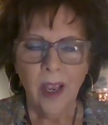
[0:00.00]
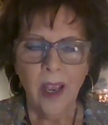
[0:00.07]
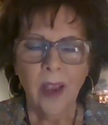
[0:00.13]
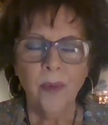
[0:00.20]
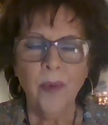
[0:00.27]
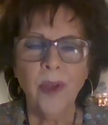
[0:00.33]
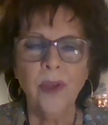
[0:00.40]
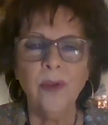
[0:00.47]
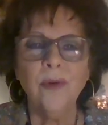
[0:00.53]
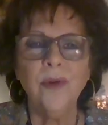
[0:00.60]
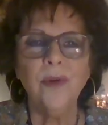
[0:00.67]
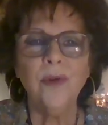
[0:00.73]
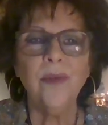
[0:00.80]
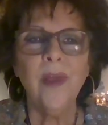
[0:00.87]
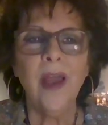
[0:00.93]
And when you
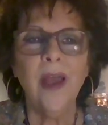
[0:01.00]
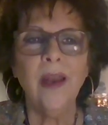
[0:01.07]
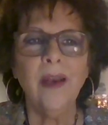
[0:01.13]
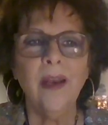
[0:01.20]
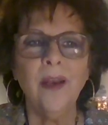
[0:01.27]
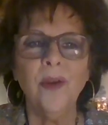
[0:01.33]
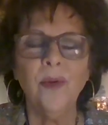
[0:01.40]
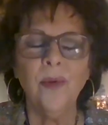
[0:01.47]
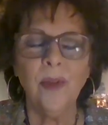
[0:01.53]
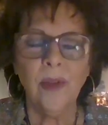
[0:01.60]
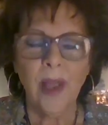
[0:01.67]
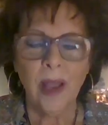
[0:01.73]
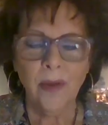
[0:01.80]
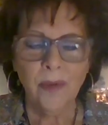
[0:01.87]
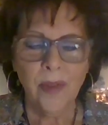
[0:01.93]
do that and you
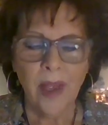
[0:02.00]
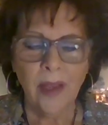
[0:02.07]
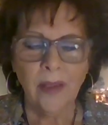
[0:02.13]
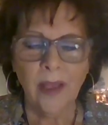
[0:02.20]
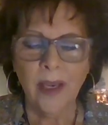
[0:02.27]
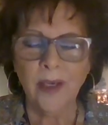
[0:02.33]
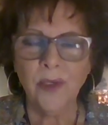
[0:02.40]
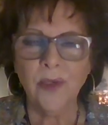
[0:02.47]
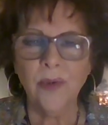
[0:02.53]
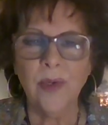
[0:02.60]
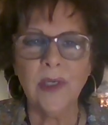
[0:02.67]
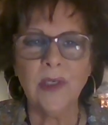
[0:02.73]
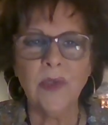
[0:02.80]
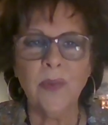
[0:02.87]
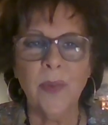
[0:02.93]
allow that light to
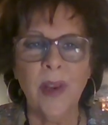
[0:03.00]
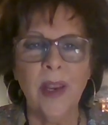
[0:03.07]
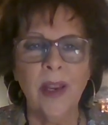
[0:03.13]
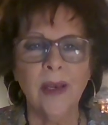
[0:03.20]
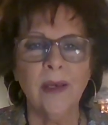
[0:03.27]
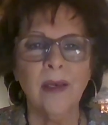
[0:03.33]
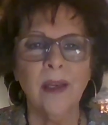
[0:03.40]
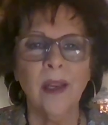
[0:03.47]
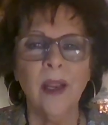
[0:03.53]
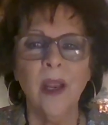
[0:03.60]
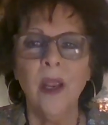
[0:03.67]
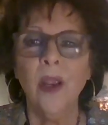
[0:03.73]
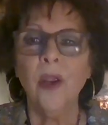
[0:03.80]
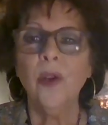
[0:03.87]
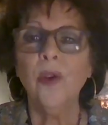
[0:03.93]
expand,
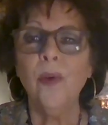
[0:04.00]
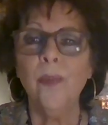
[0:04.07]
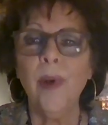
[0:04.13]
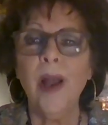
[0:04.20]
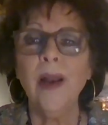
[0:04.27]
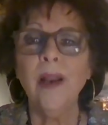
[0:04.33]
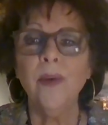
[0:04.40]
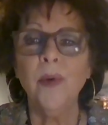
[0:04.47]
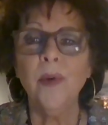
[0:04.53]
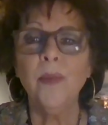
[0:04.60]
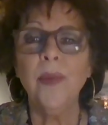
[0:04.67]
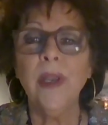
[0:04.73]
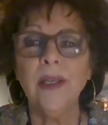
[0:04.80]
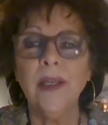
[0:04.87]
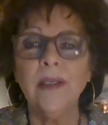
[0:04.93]
your body will
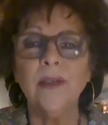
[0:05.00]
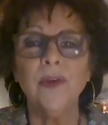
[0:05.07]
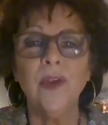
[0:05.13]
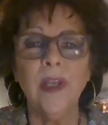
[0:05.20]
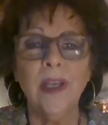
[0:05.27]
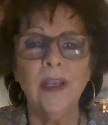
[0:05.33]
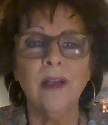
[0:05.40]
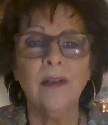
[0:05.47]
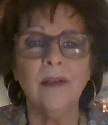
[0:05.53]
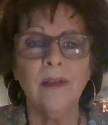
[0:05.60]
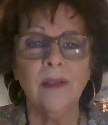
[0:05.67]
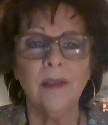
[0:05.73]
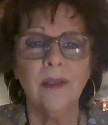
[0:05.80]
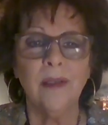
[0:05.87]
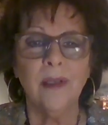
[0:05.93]
begin to heal.
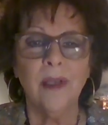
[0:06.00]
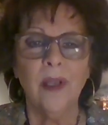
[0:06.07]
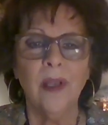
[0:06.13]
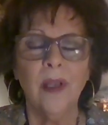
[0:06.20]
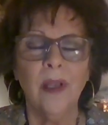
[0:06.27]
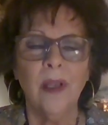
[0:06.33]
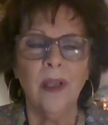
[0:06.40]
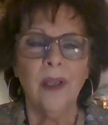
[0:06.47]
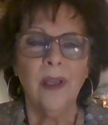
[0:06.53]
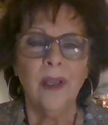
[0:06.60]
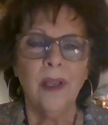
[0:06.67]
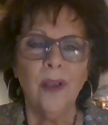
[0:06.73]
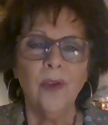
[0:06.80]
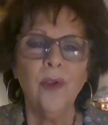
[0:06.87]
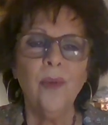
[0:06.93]

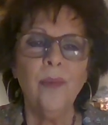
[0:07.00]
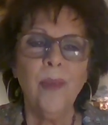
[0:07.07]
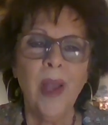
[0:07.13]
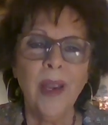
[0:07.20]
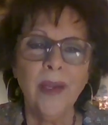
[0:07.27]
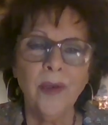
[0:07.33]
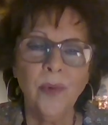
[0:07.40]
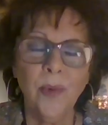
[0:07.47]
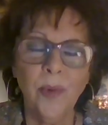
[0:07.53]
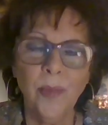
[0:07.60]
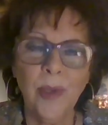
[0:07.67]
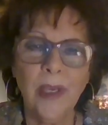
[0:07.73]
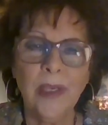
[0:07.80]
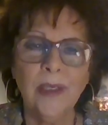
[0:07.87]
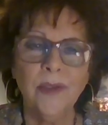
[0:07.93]
Your mind will
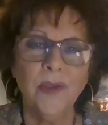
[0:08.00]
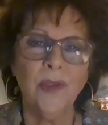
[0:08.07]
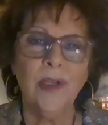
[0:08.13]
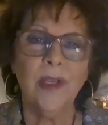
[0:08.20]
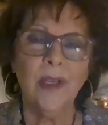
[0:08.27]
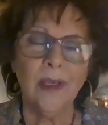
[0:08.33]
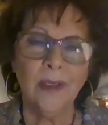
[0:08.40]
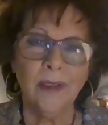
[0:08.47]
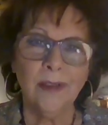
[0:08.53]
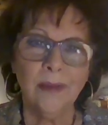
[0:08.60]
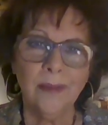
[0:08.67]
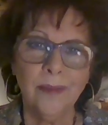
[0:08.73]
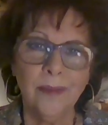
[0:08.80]
begin to heal.